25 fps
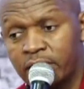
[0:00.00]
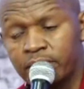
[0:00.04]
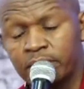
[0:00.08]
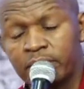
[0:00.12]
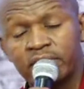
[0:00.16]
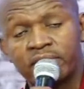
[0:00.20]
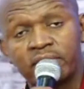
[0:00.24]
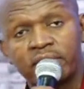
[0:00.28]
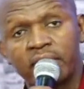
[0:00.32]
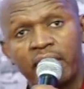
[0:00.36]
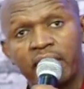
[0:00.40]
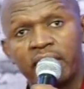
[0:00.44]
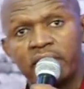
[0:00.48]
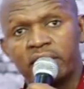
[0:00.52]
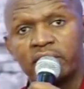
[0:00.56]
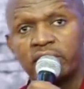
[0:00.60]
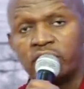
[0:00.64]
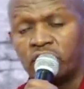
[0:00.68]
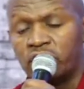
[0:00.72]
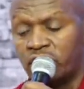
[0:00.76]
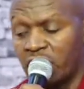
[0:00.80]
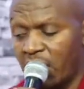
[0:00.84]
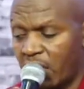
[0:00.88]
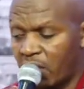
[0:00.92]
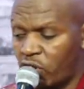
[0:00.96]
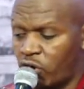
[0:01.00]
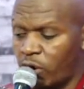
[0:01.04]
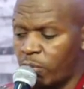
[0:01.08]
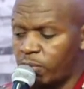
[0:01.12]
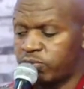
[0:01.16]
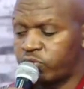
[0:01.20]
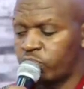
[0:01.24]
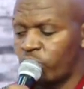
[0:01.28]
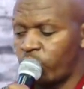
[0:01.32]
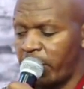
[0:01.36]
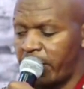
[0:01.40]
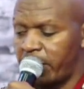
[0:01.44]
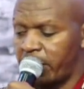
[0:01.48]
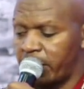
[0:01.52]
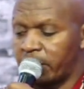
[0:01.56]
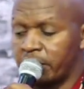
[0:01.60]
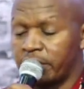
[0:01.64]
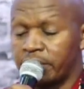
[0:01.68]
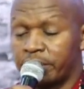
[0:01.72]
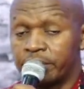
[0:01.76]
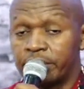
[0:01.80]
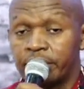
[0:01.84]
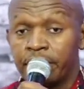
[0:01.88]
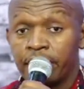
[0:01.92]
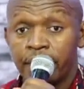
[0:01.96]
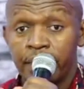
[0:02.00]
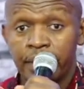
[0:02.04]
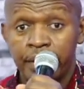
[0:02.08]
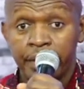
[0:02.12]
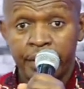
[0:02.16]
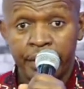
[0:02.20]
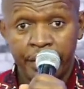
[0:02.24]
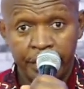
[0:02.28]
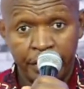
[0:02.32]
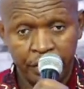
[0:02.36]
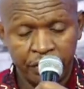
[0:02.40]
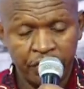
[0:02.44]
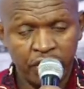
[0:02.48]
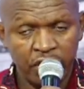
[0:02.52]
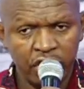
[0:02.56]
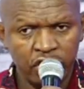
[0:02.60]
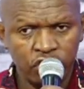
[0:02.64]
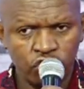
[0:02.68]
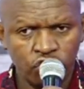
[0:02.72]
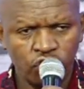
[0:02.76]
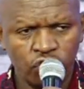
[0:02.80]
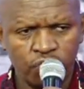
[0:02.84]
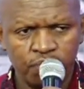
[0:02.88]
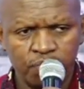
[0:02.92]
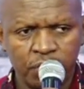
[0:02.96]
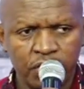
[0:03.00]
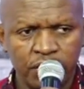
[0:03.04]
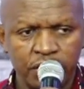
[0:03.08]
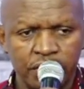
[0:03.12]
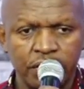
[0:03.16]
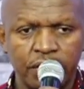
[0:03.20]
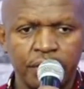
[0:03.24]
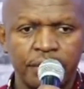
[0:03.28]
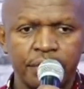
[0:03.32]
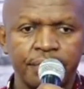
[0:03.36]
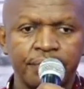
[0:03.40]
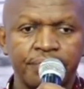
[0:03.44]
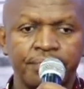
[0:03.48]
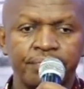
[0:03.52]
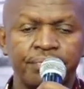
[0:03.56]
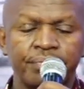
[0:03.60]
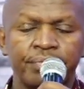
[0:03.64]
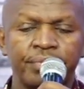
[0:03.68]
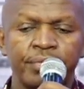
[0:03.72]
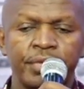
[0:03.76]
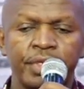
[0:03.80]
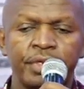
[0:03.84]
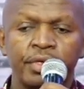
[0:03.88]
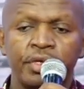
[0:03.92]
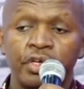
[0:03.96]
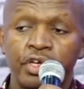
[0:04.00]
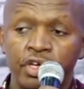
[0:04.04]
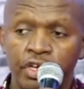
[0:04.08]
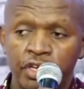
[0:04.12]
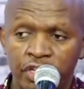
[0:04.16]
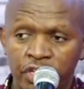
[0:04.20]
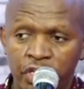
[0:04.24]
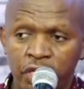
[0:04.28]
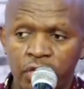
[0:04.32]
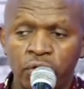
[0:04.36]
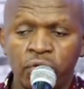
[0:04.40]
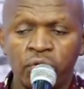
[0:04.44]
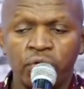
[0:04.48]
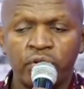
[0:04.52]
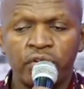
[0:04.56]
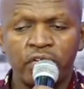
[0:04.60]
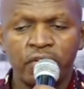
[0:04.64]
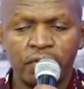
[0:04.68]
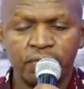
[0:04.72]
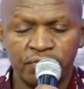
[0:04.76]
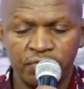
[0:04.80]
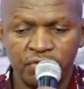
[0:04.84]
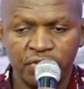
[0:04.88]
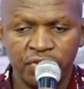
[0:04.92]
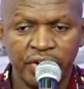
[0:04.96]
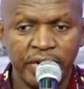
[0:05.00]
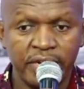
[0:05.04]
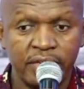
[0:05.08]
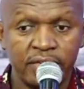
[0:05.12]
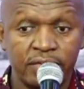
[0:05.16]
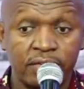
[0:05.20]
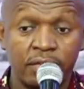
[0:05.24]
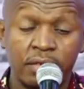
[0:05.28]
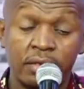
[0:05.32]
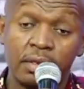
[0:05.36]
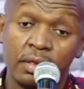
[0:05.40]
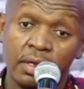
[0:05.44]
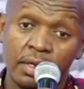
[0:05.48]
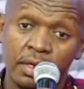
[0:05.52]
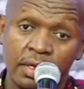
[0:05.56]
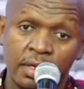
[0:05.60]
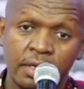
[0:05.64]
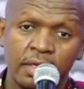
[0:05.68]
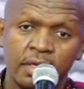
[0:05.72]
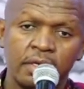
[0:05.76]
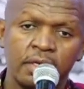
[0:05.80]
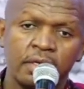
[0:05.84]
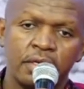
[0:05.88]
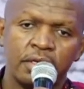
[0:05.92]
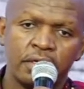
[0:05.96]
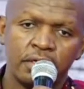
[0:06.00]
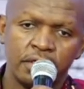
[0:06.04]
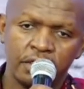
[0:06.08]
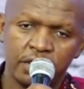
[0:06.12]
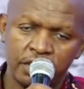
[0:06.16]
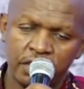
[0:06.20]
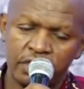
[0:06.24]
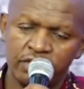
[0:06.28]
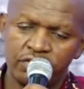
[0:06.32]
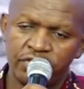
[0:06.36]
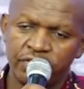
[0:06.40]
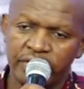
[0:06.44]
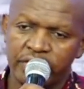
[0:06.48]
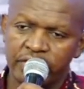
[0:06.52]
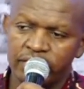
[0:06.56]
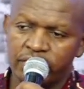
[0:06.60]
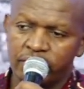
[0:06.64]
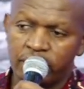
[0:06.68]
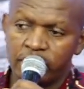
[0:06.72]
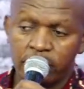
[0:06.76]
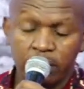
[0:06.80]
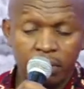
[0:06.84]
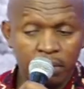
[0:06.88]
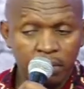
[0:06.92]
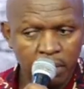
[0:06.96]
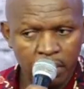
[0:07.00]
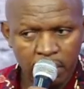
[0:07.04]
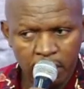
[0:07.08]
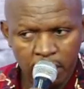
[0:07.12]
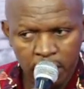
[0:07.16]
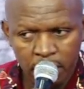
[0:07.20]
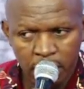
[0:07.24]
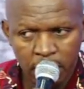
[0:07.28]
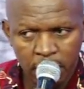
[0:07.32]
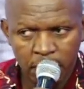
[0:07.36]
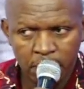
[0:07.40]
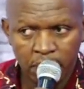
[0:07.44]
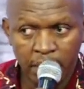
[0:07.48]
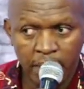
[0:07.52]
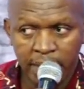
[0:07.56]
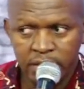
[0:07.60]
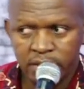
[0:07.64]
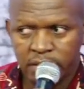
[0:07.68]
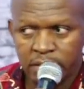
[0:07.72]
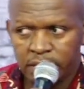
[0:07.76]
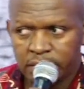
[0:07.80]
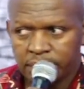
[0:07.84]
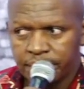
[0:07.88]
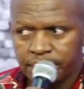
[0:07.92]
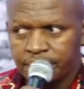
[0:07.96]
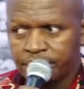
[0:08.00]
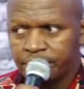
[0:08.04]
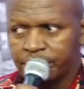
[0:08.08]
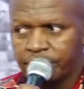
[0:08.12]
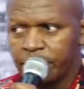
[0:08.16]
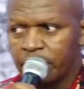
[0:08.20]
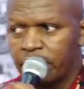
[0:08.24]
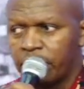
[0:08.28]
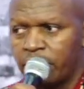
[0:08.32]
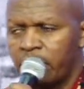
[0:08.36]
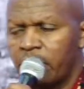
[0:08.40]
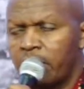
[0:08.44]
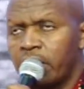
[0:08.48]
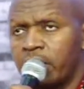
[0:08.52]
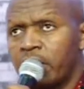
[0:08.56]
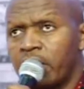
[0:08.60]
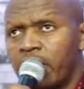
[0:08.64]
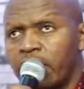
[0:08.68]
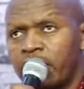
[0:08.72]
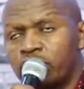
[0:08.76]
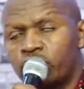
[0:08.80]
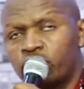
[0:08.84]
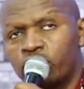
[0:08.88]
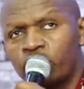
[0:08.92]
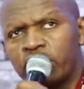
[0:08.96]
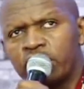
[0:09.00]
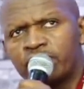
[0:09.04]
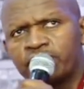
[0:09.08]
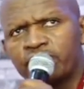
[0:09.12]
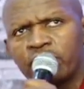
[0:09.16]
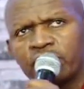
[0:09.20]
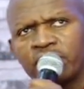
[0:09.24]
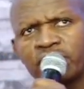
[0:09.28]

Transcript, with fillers: beside Jacob's well in the heat of midday. He who gives rest needed rest. But he had to wait for the